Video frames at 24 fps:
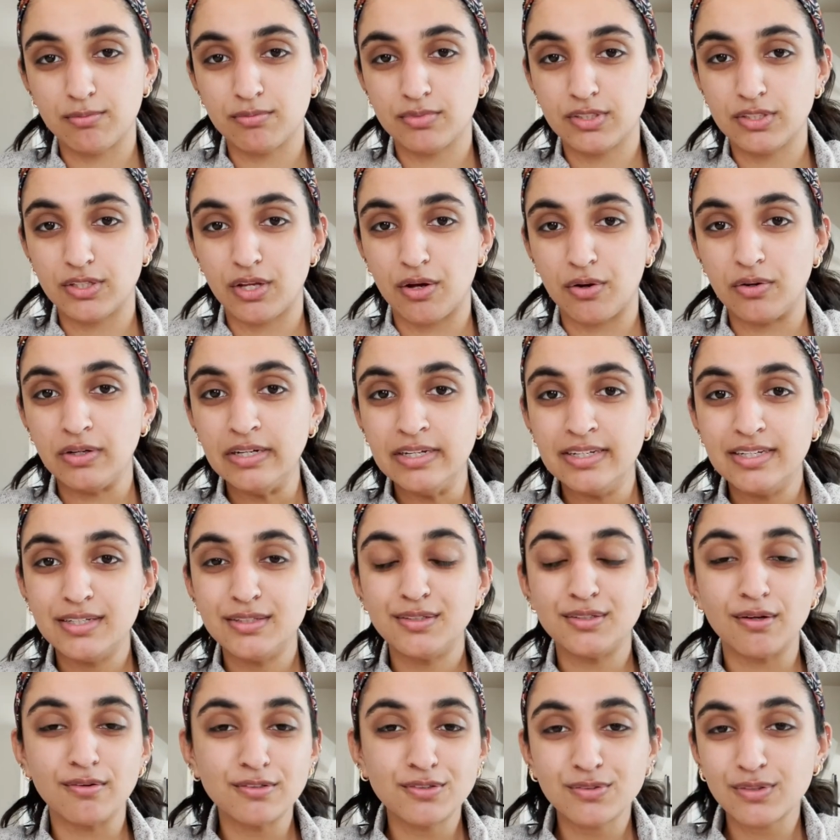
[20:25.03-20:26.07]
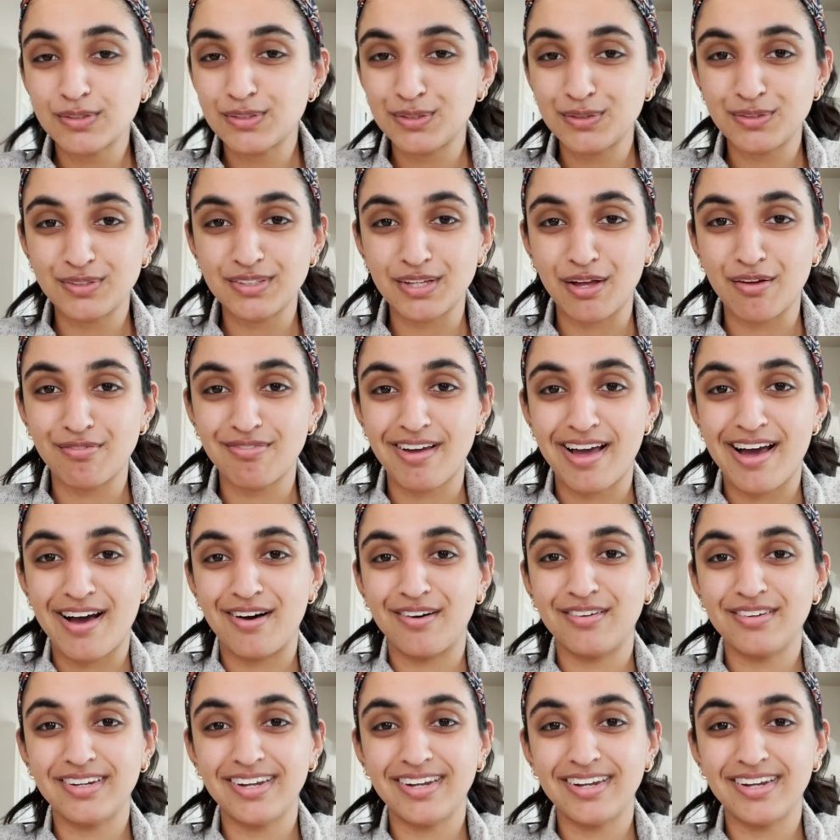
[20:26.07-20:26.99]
So don't stress yourself out.